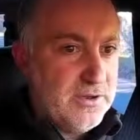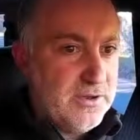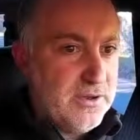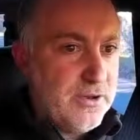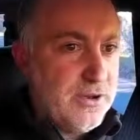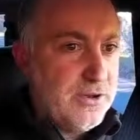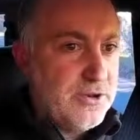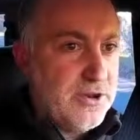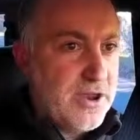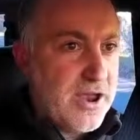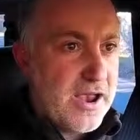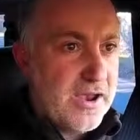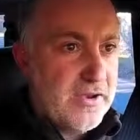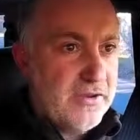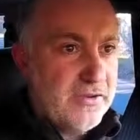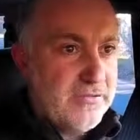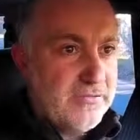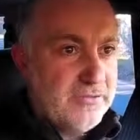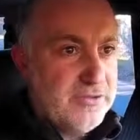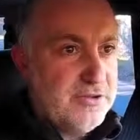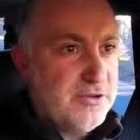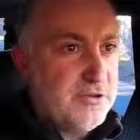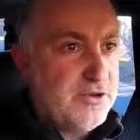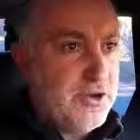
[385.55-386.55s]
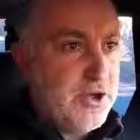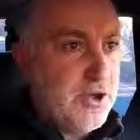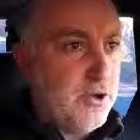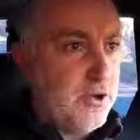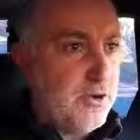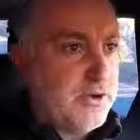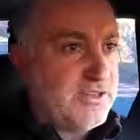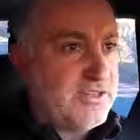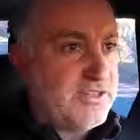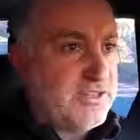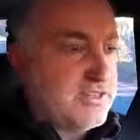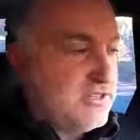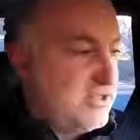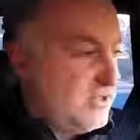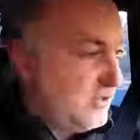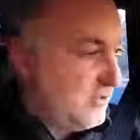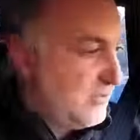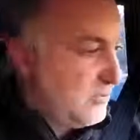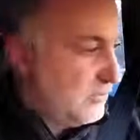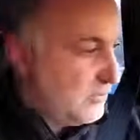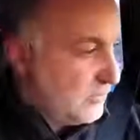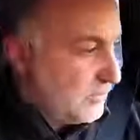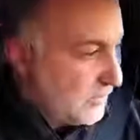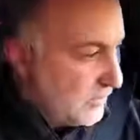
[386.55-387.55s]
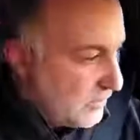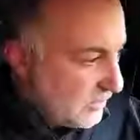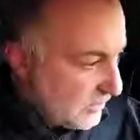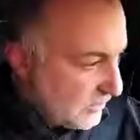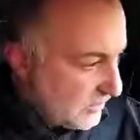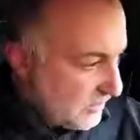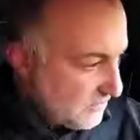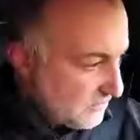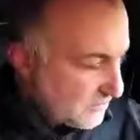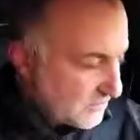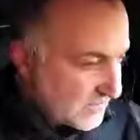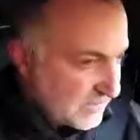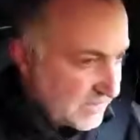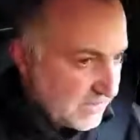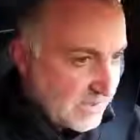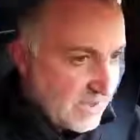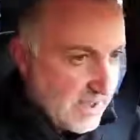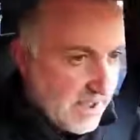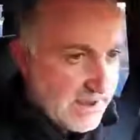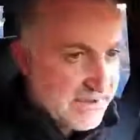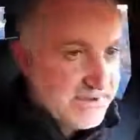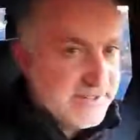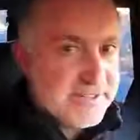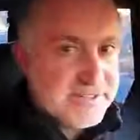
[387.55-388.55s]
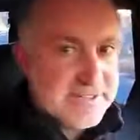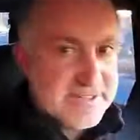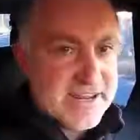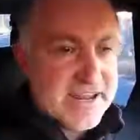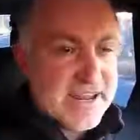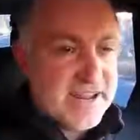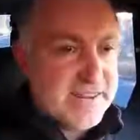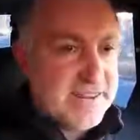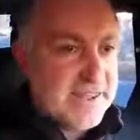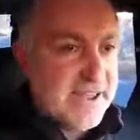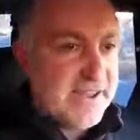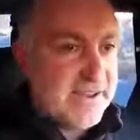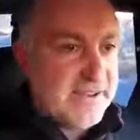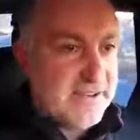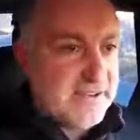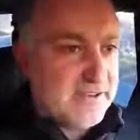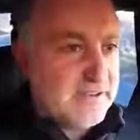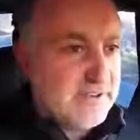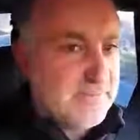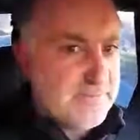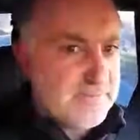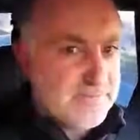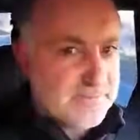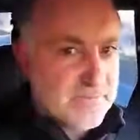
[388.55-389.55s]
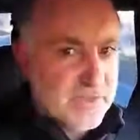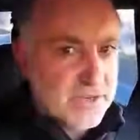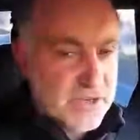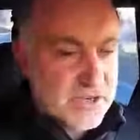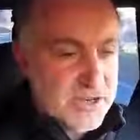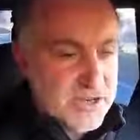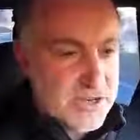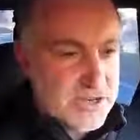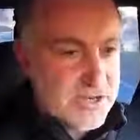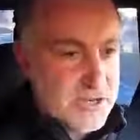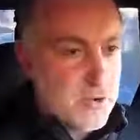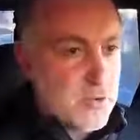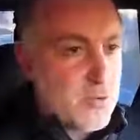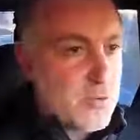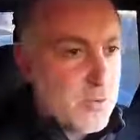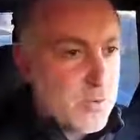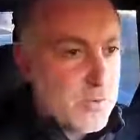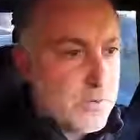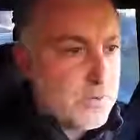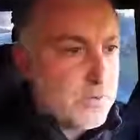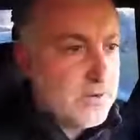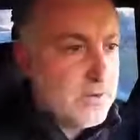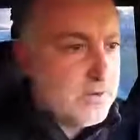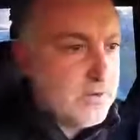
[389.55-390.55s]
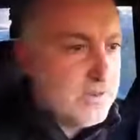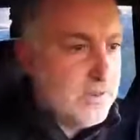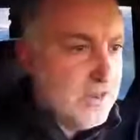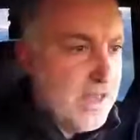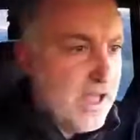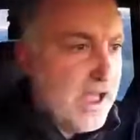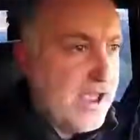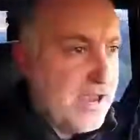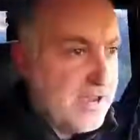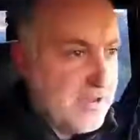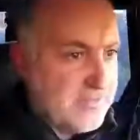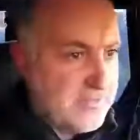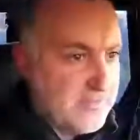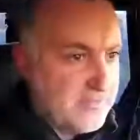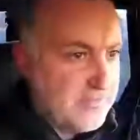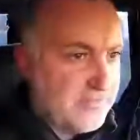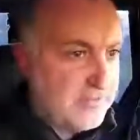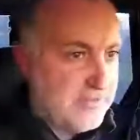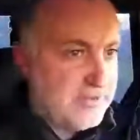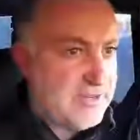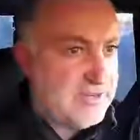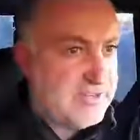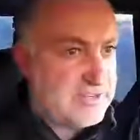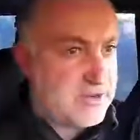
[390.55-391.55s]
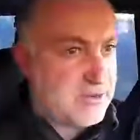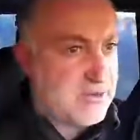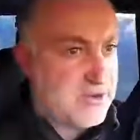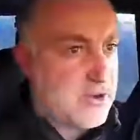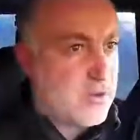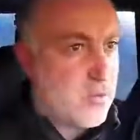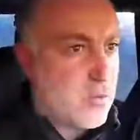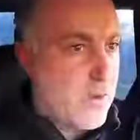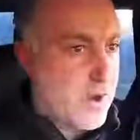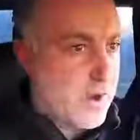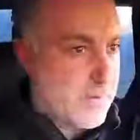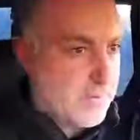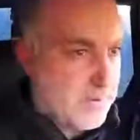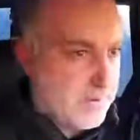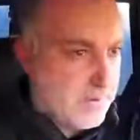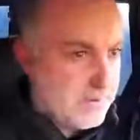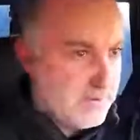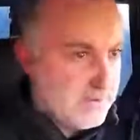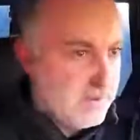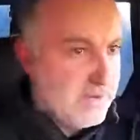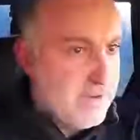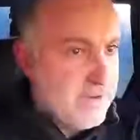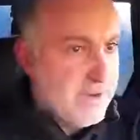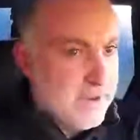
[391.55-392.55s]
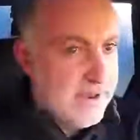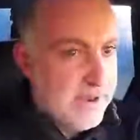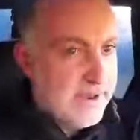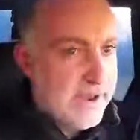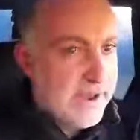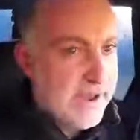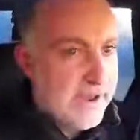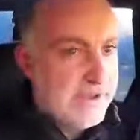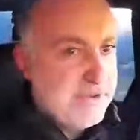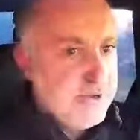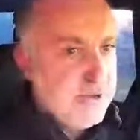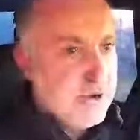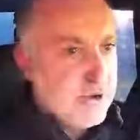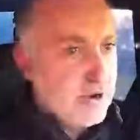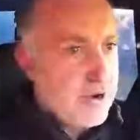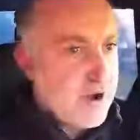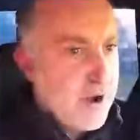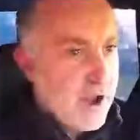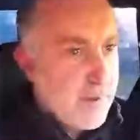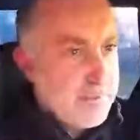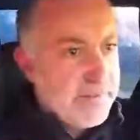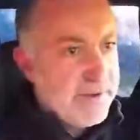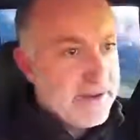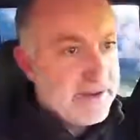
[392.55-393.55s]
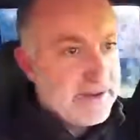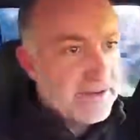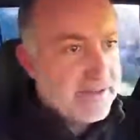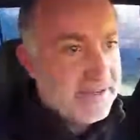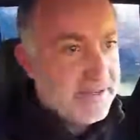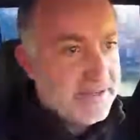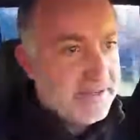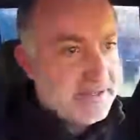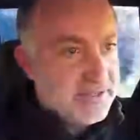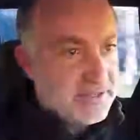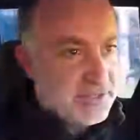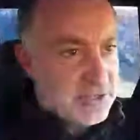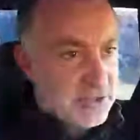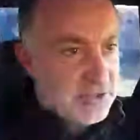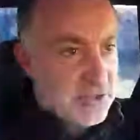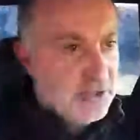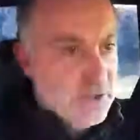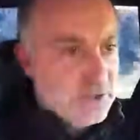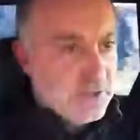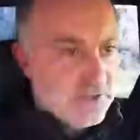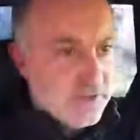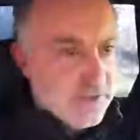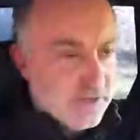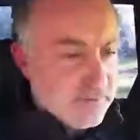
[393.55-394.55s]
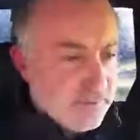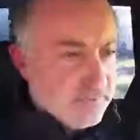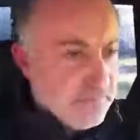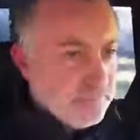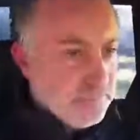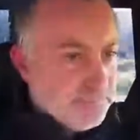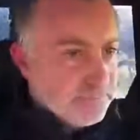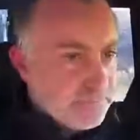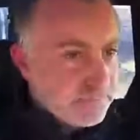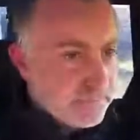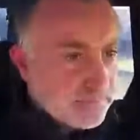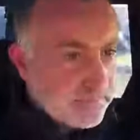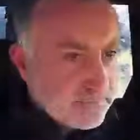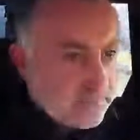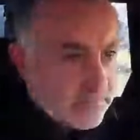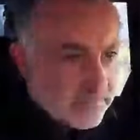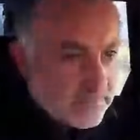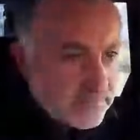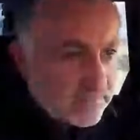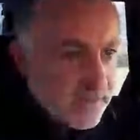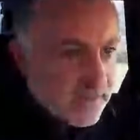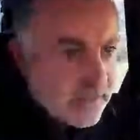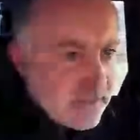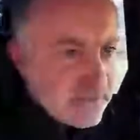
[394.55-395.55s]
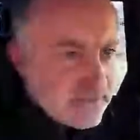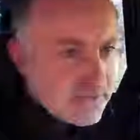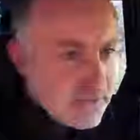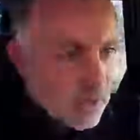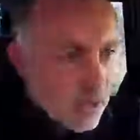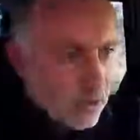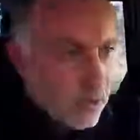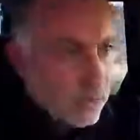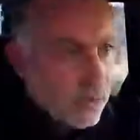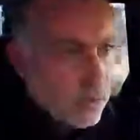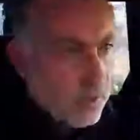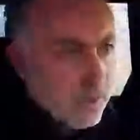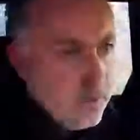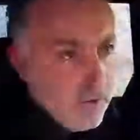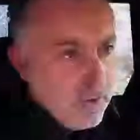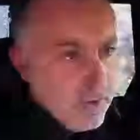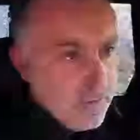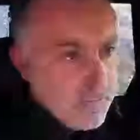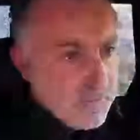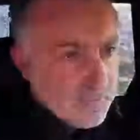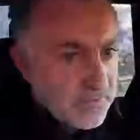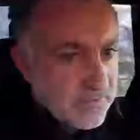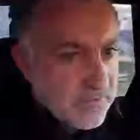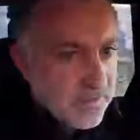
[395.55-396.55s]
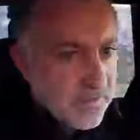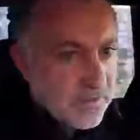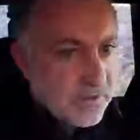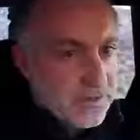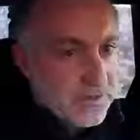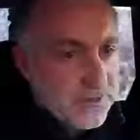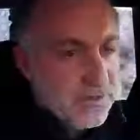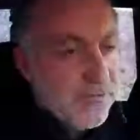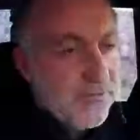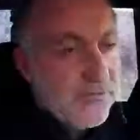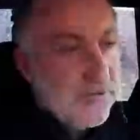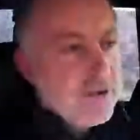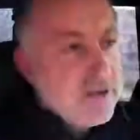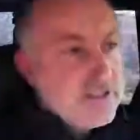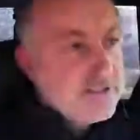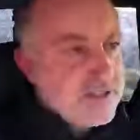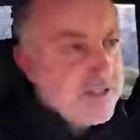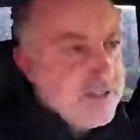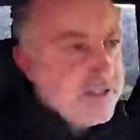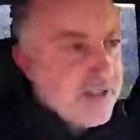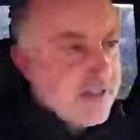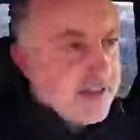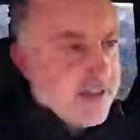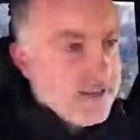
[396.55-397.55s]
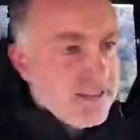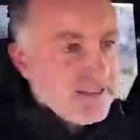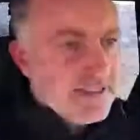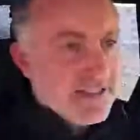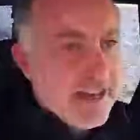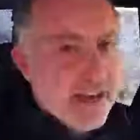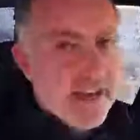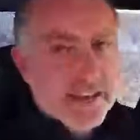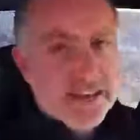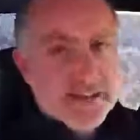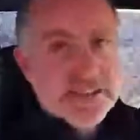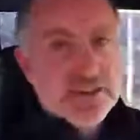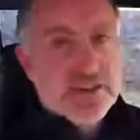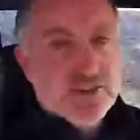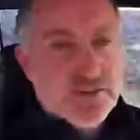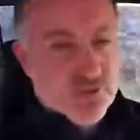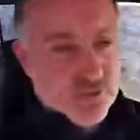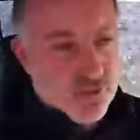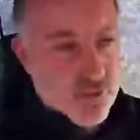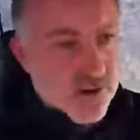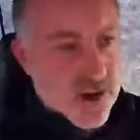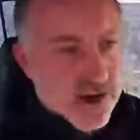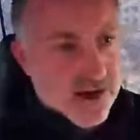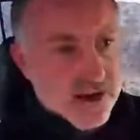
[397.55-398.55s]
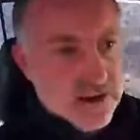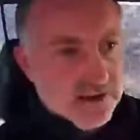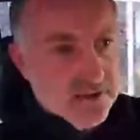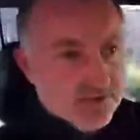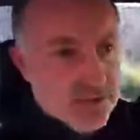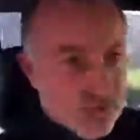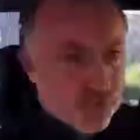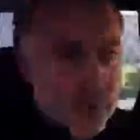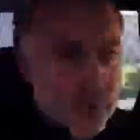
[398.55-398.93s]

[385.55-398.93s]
all you have to know is to understand that your life is on your weapon and your ability to use it. So the first thing I can say is train.